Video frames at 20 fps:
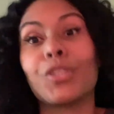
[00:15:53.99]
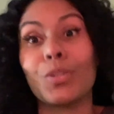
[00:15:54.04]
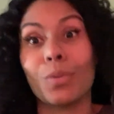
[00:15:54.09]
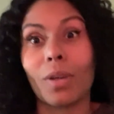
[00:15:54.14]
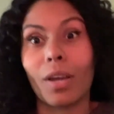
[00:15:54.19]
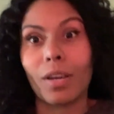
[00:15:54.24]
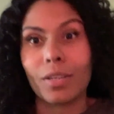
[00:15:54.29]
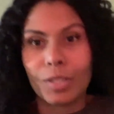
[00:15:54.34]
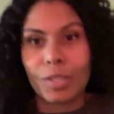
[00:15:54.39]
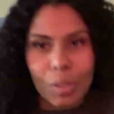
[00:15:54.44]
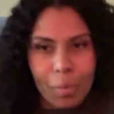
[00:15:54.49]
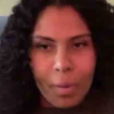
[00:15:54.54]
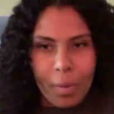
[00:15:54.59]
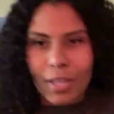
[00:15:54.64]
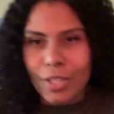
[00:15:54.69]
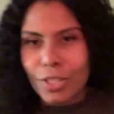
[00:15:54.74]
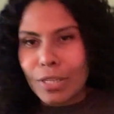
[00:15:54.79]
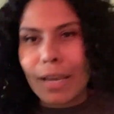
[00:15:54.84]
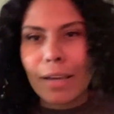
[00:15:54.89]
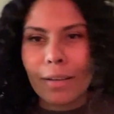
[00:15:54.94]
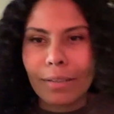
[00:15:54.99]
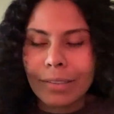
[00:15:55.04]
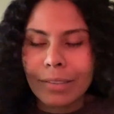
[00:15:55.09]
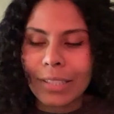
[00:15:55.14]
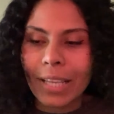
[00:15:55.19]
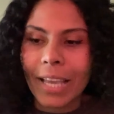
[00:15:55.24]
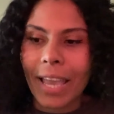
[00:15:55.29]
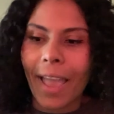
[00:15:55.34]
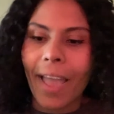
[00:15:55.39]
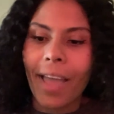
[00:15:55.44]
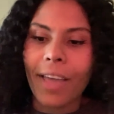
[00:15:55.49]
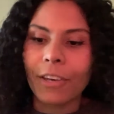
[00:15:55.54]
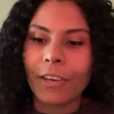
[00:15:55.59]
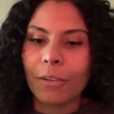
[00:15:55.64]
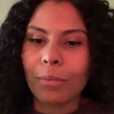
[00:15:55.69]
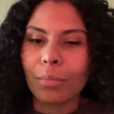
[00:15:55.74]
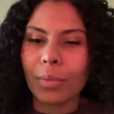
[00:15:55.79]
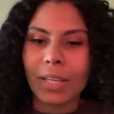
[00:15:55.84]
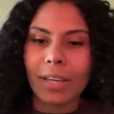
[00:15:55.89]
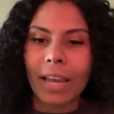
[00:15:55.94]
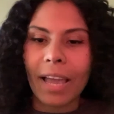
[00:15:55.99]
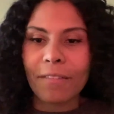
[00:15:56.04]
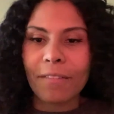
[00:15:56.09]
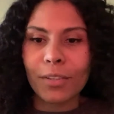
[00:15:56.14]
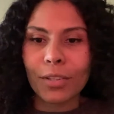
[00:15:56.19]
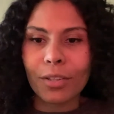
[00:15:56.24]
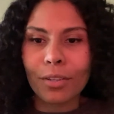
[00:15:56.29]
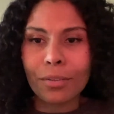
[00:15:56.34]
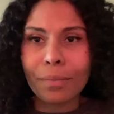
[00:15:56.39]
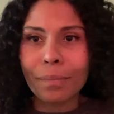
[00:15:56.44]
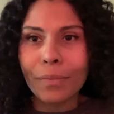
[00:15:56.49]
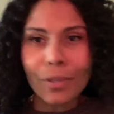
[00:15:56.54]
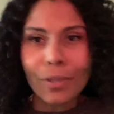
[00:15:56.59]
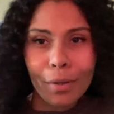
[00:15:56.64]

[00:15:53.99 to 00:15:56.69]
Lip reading: you guys to my channel, and we can have a little,